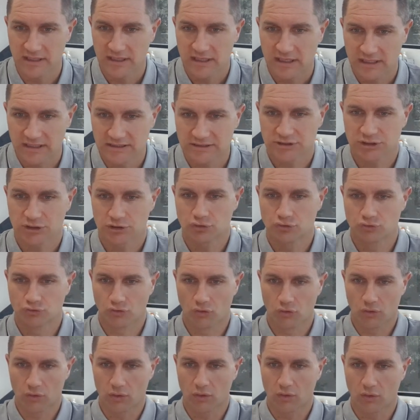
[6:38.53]
is to
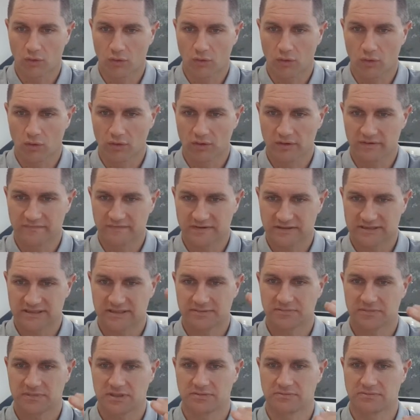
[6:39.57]
draw all of your
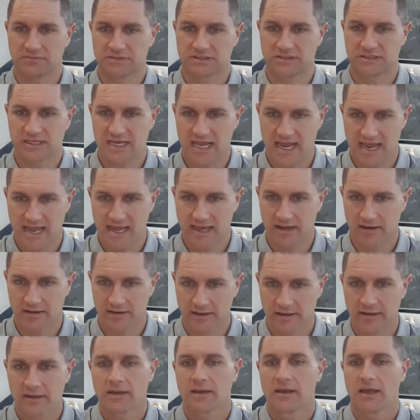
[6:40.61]
symptoms down
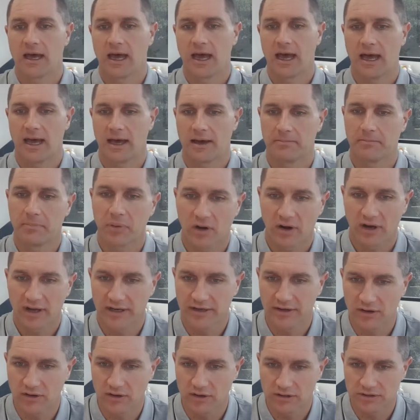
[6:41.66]
uh, by a
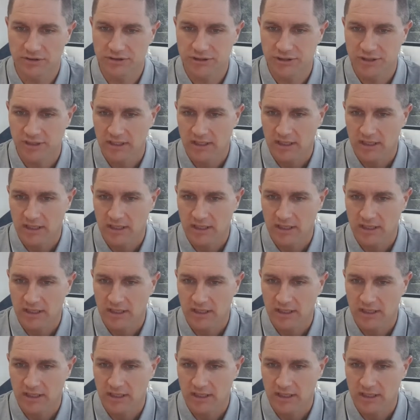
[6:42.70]
notch.